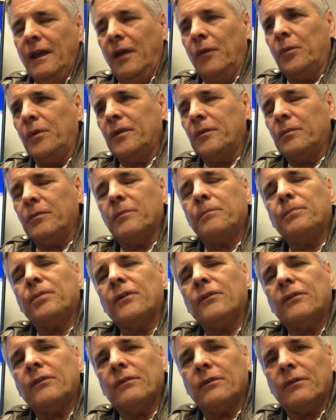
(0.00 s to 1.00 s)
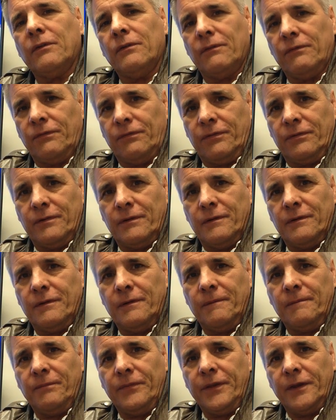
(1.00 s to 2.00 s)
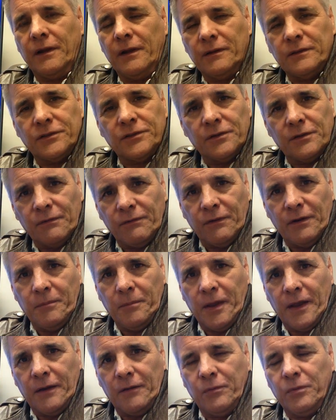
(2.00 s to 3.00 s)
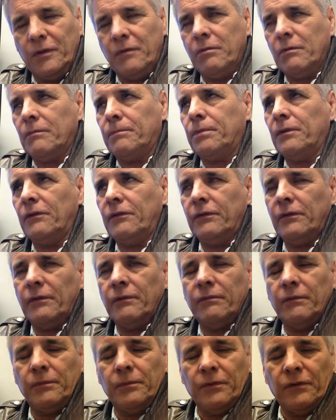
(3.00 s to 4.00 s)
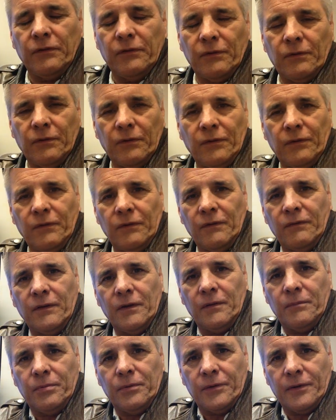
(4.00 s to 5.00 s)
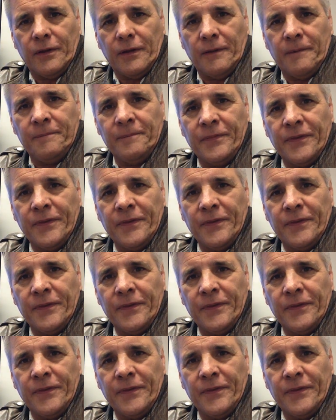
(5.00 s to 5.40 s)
and we will preserve the culture of Quebec. We will preserve the resources of Alberta.